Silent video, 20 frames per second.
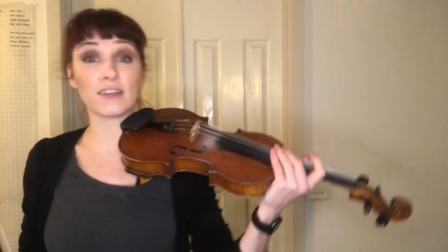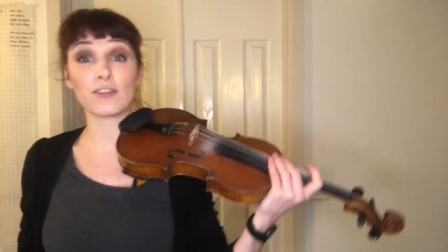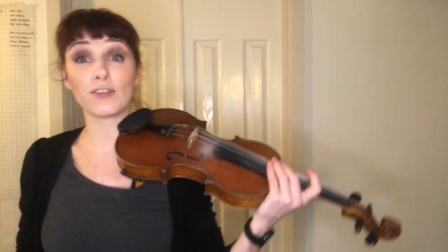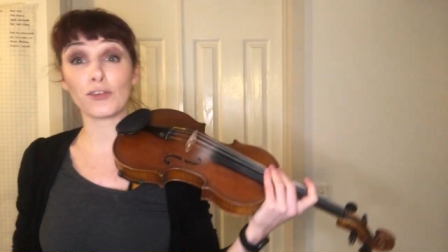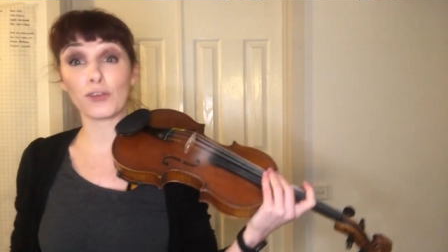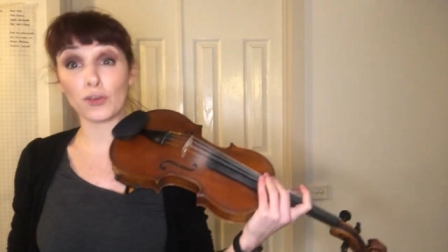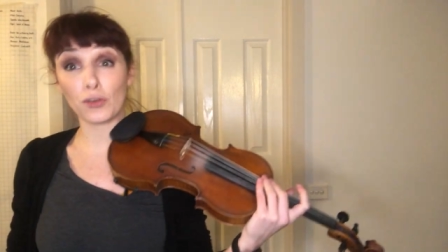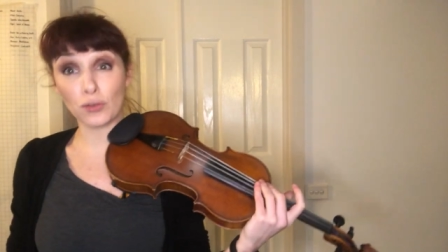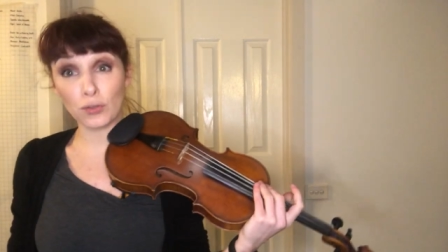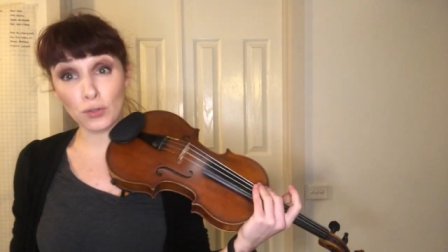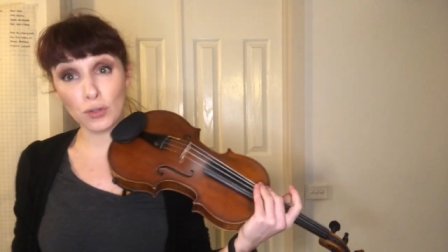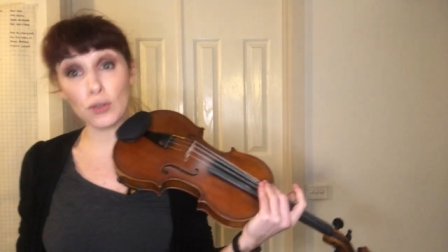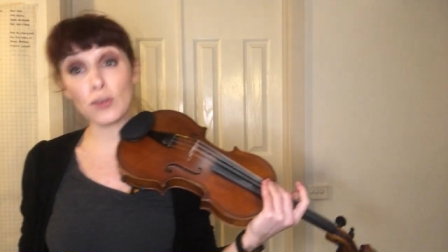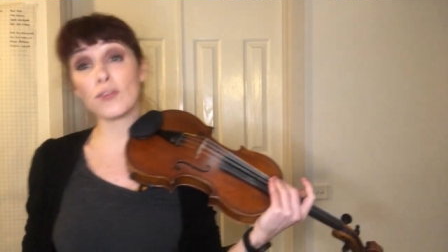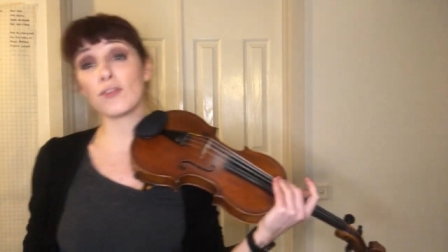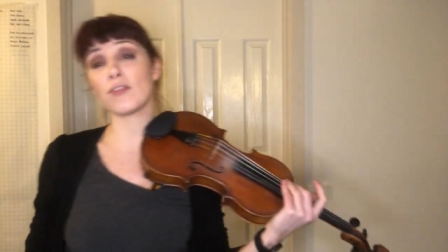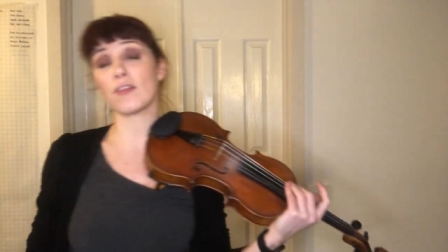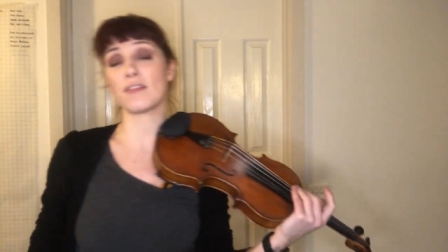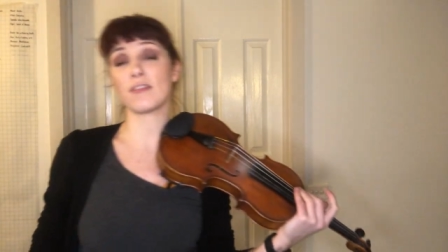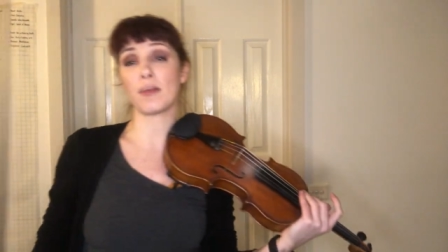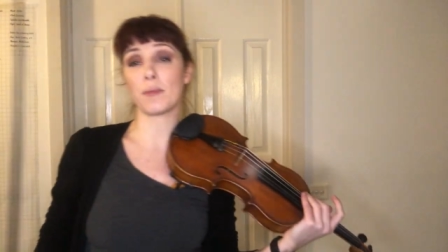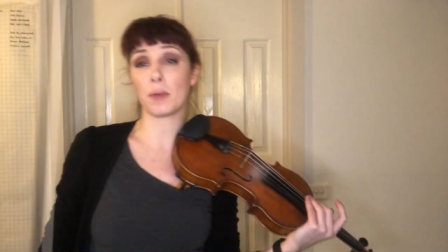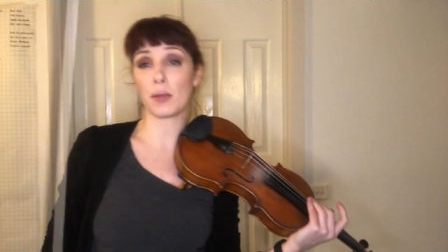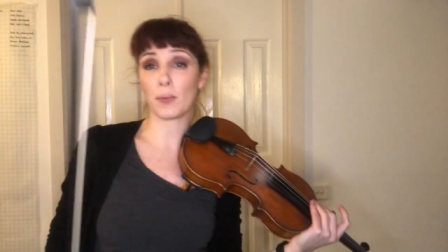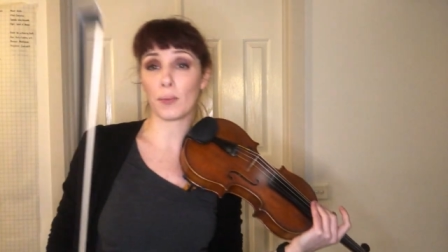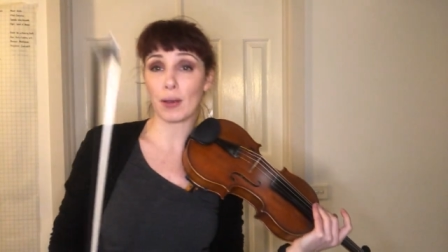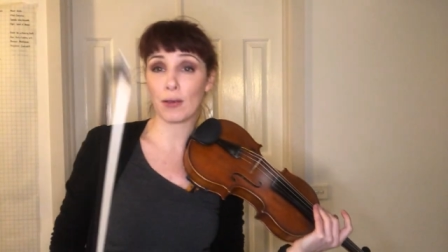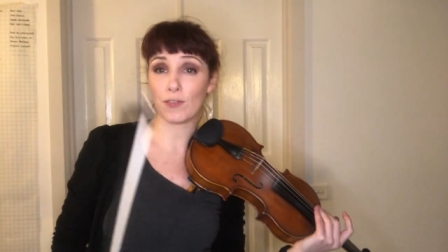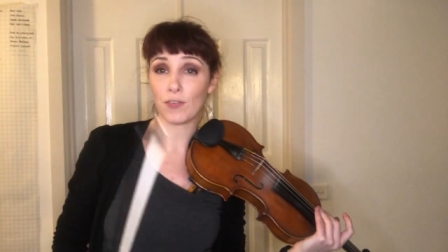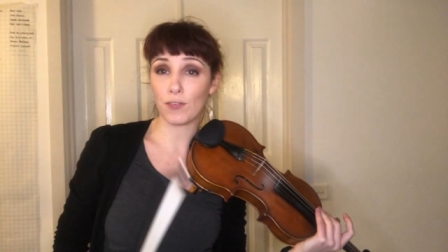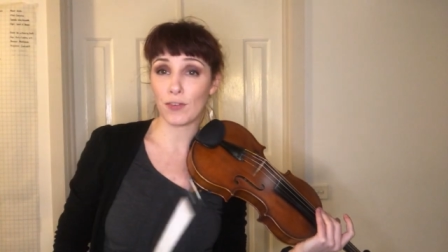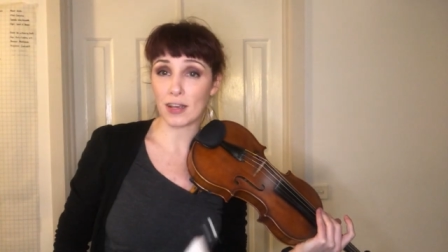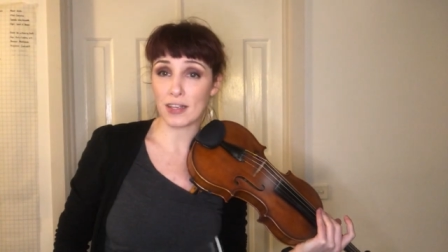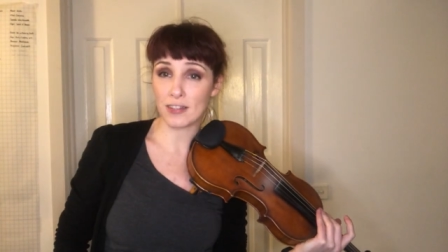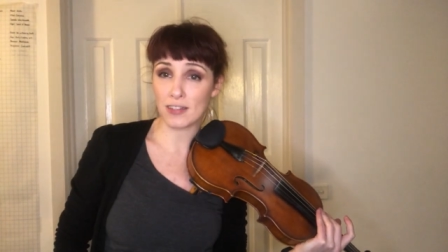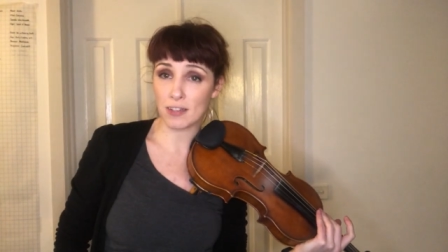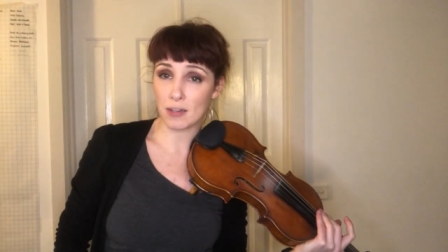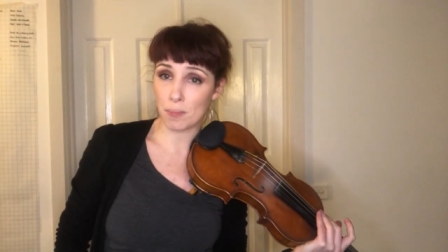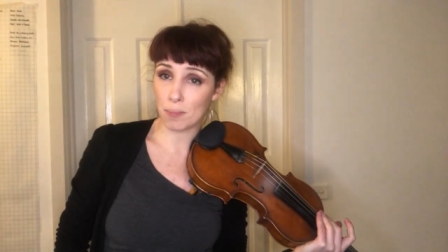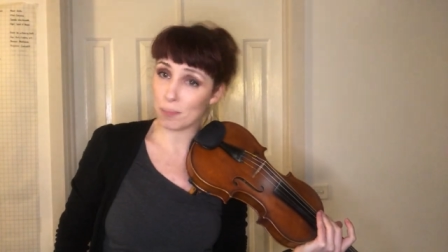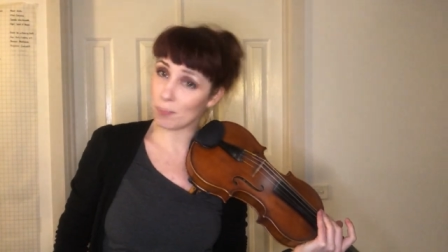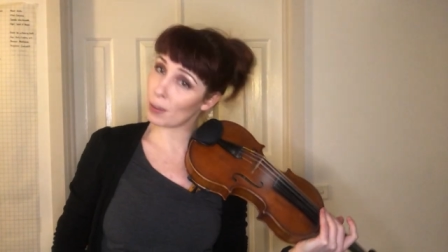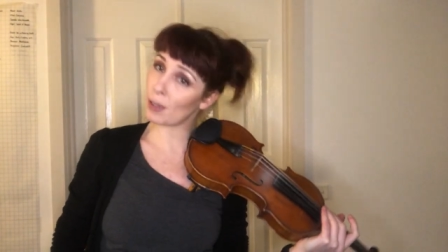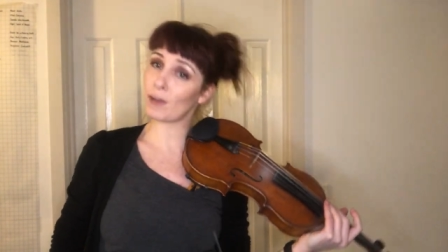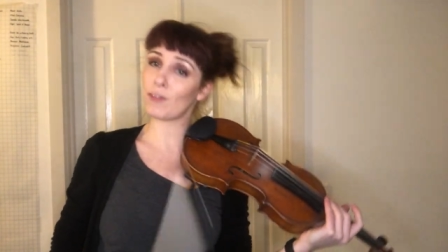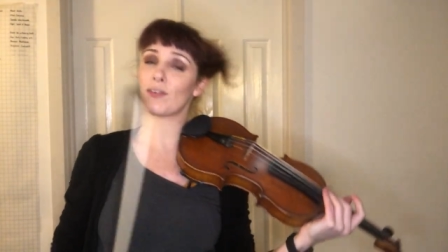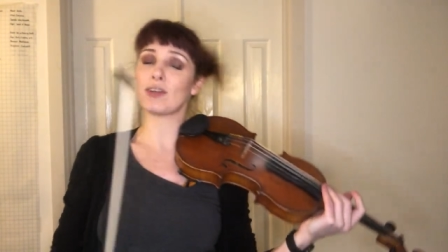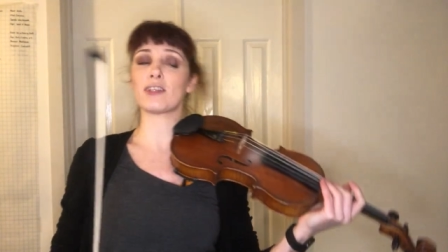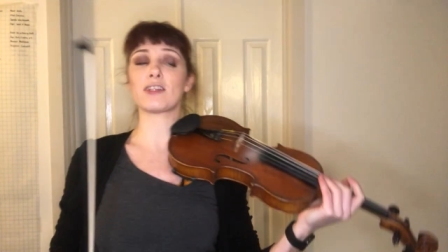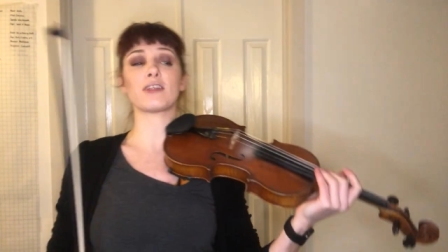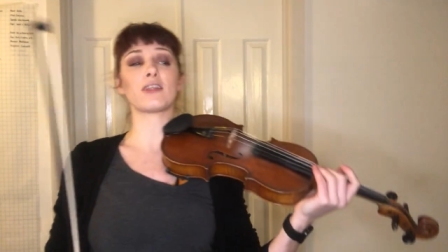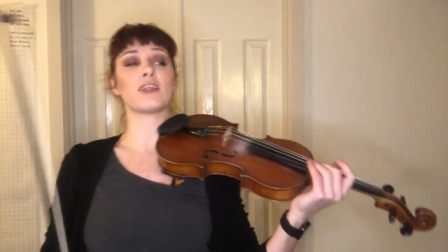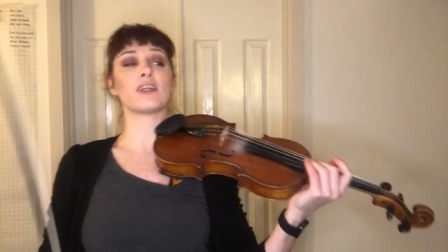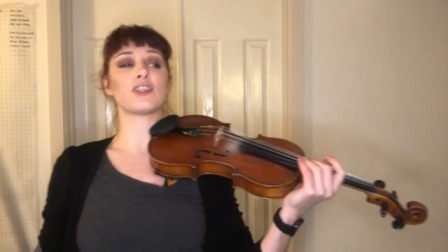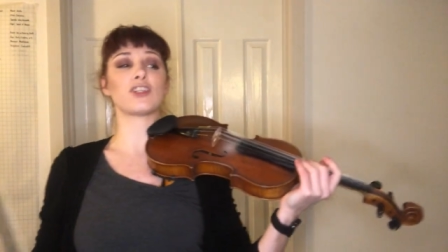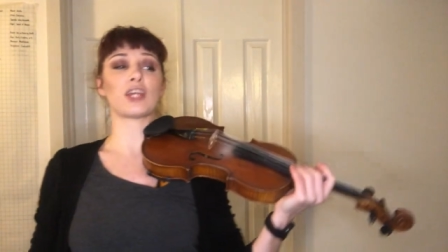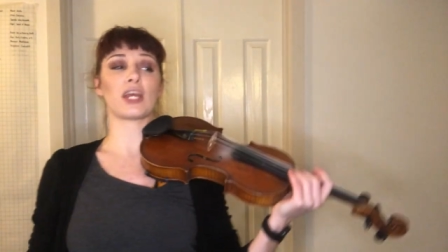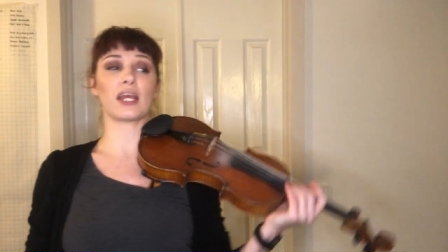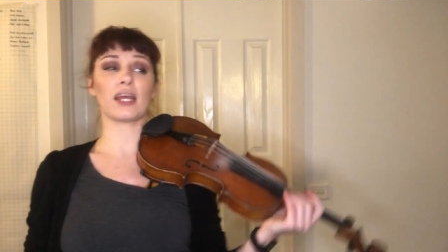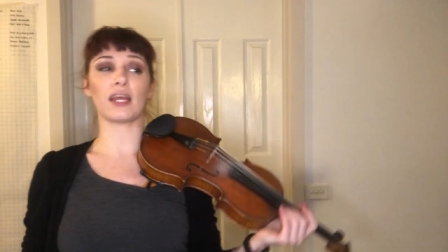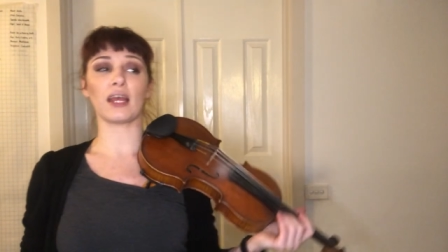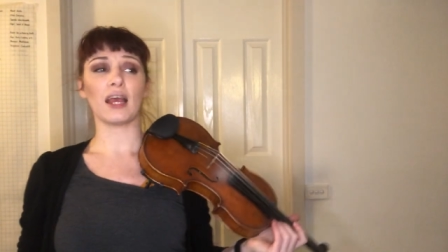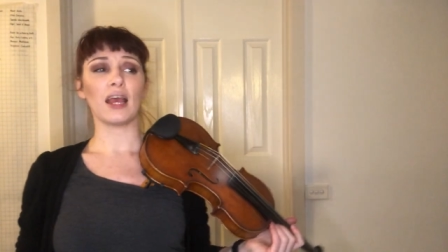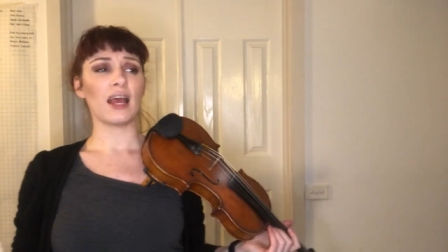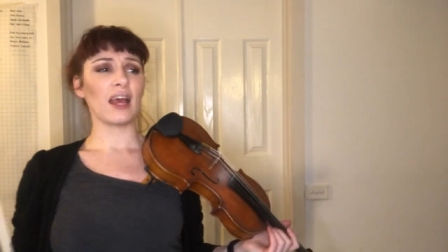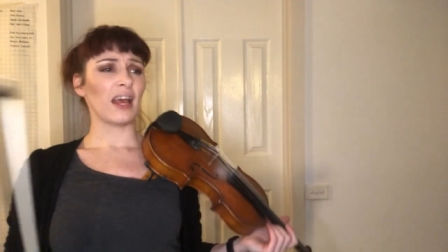so you use the semiquaver rest to pivot to the G.